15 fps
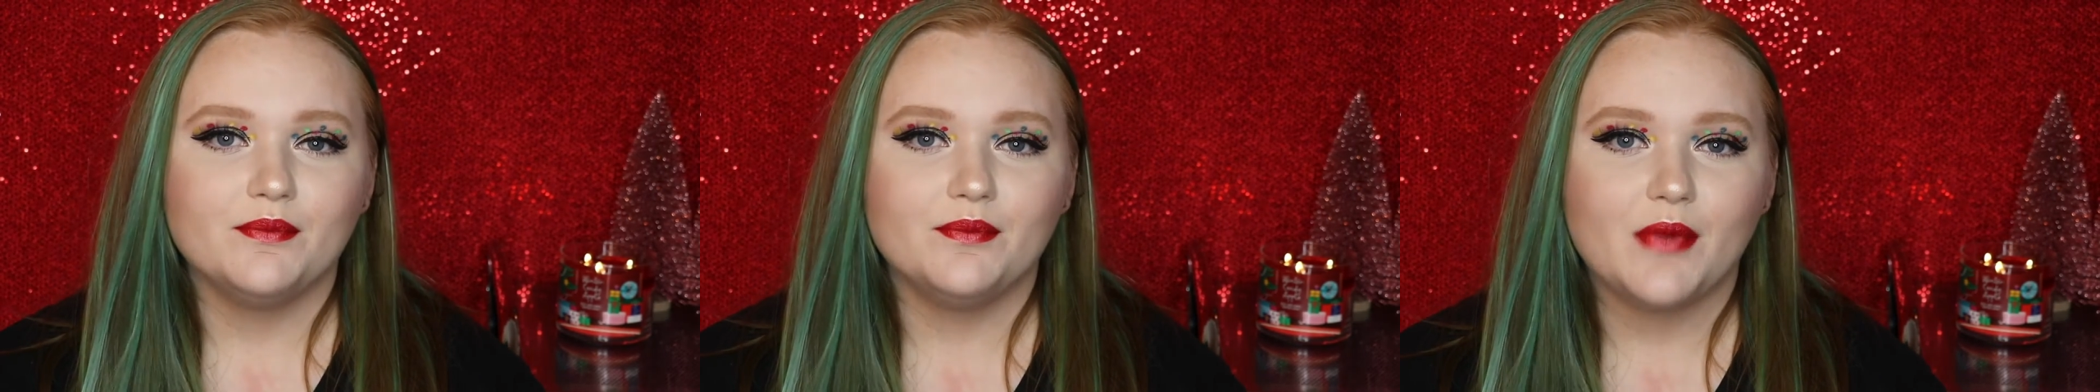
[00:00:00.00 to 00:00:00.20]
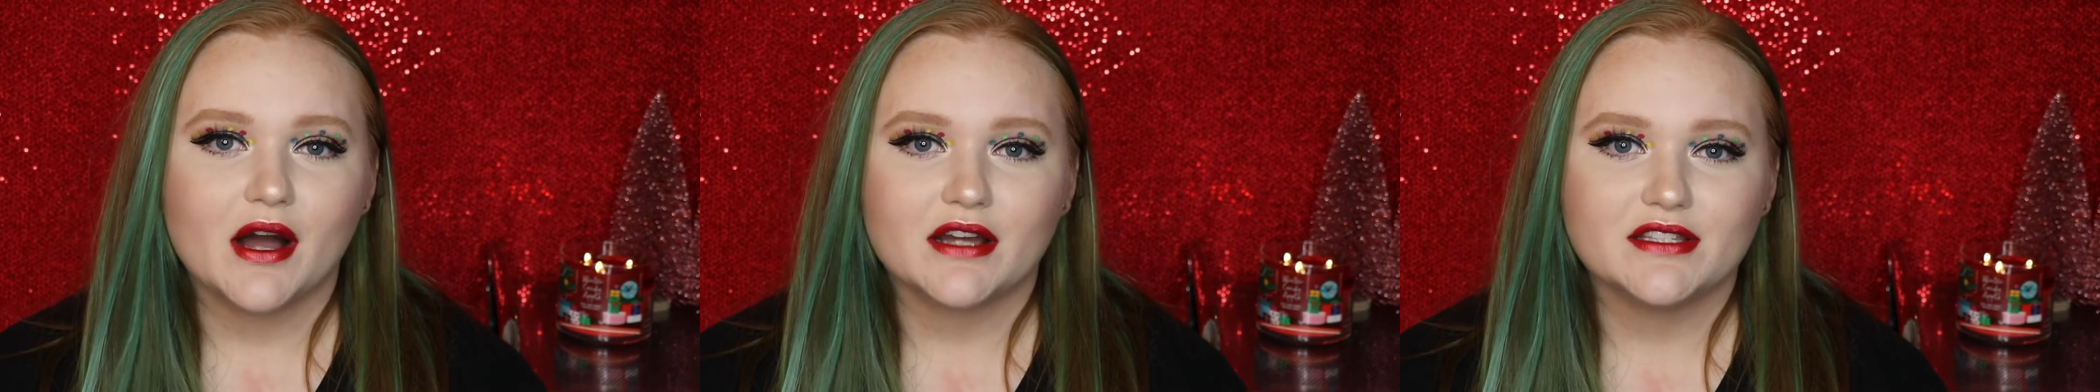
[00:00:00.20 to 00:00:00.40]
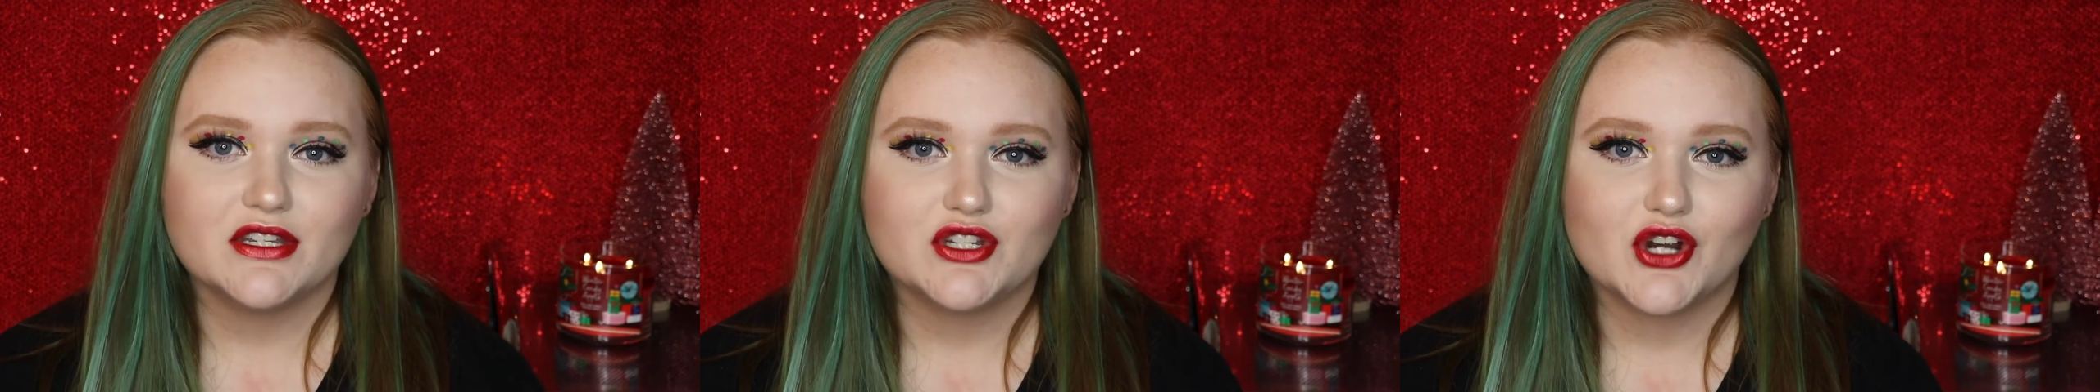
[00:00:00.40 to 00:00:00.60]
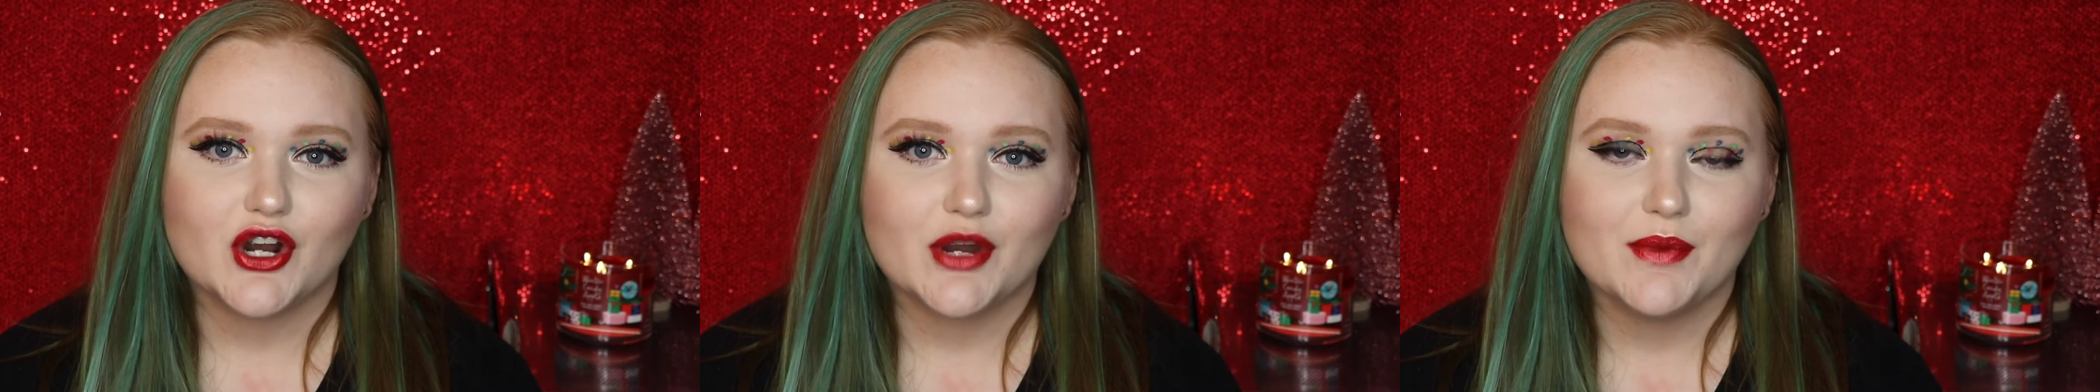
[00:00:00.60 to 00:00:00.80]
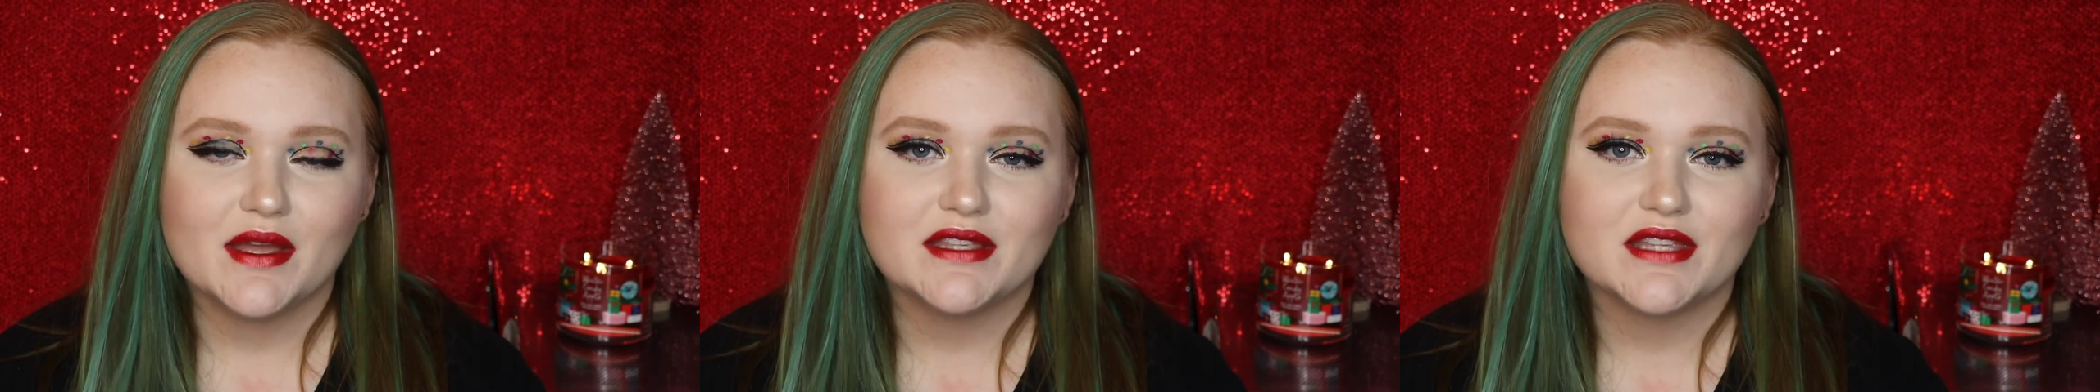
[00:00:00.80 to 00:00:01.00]

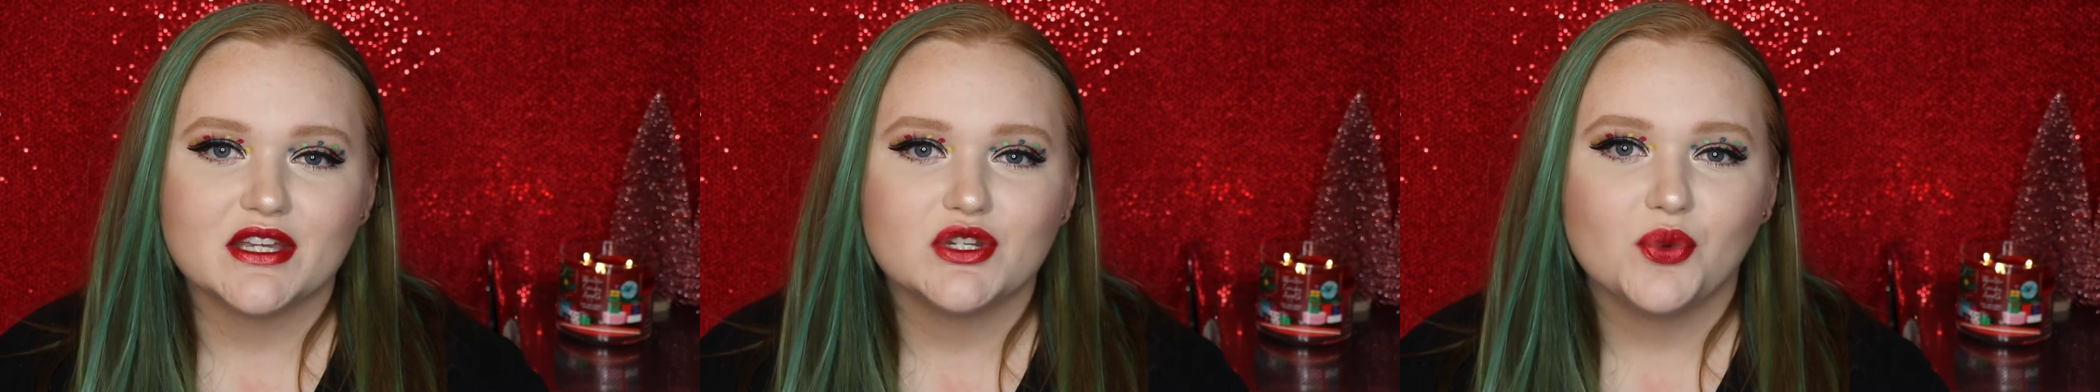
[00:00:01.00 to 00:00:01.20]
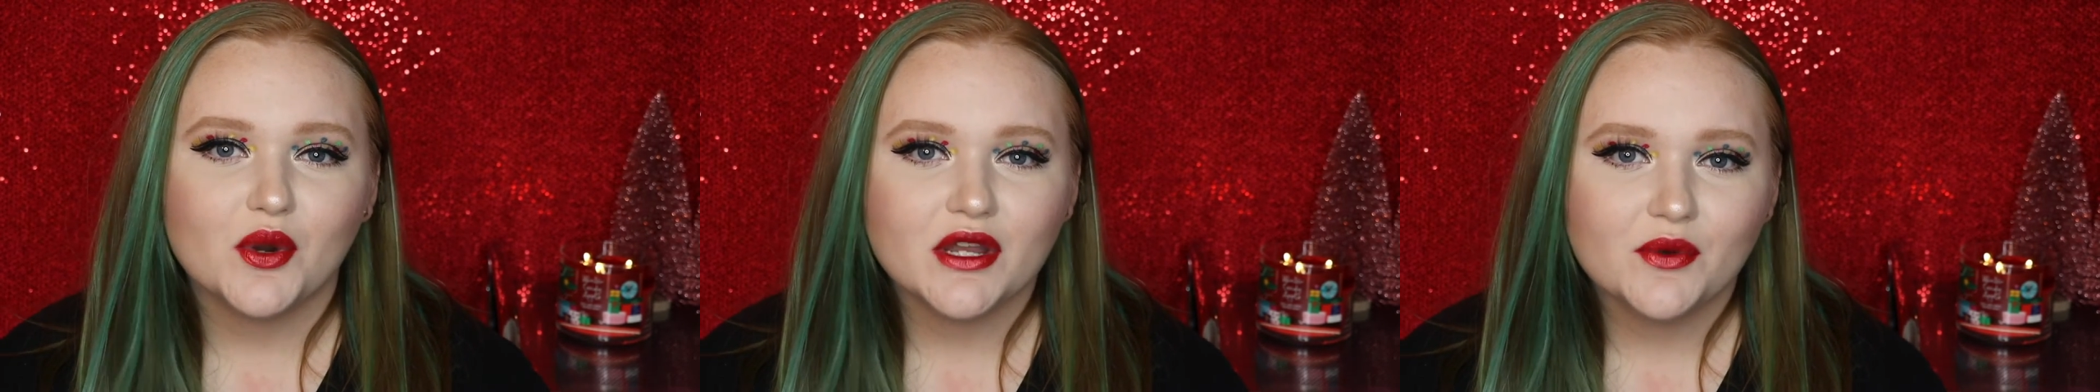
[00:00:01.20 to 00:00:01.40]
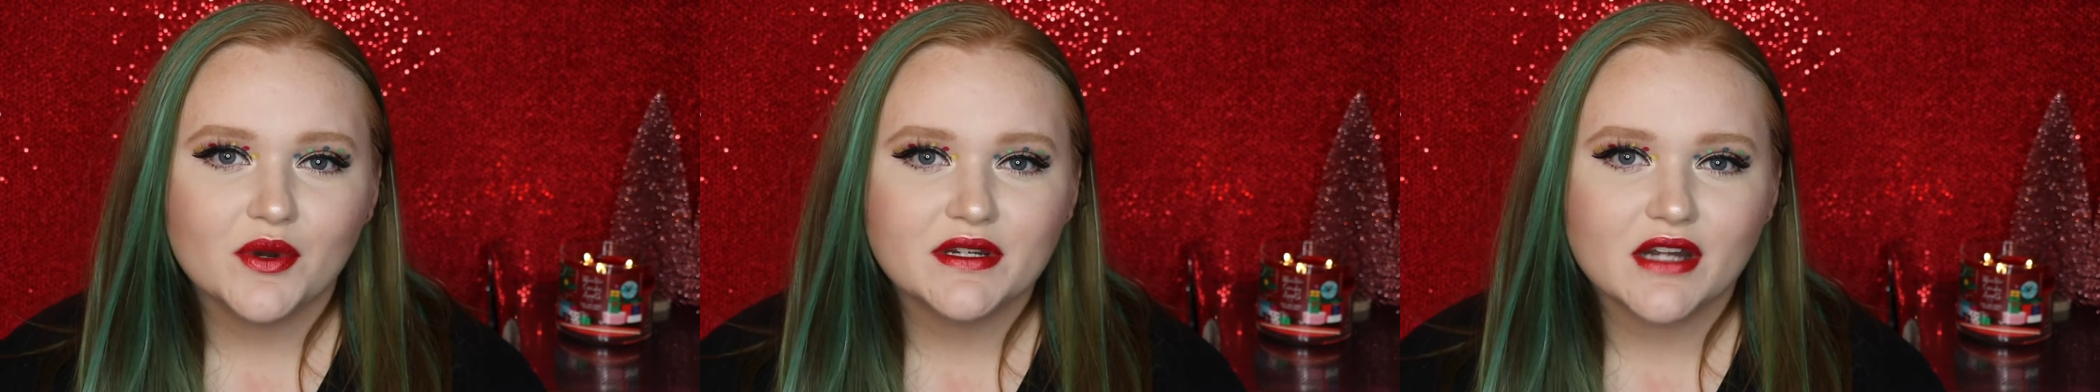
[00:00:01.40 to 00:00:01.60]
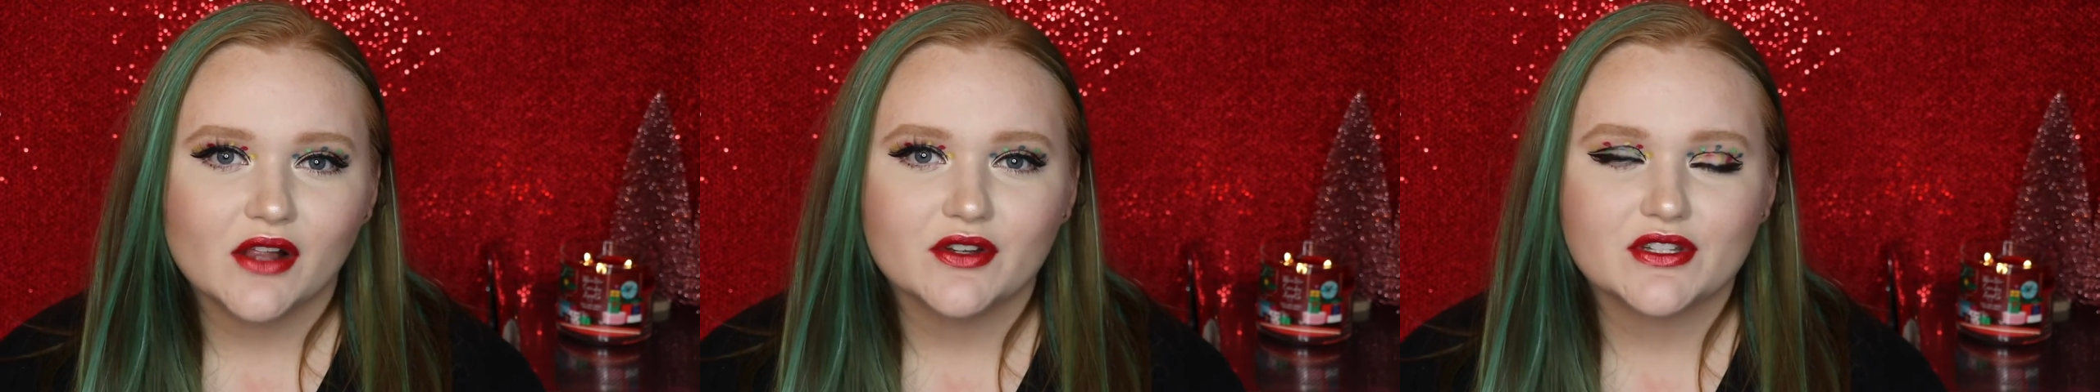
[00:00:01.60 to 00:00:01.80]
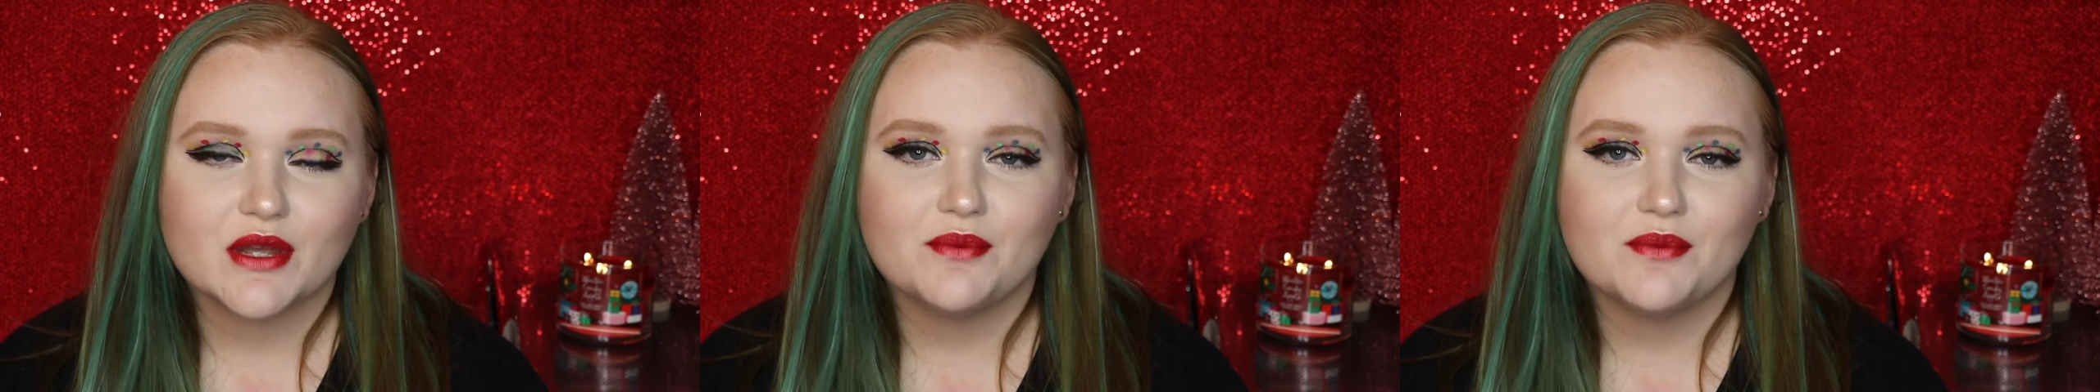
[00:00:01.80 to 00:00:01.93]
BoxyCharm is a $21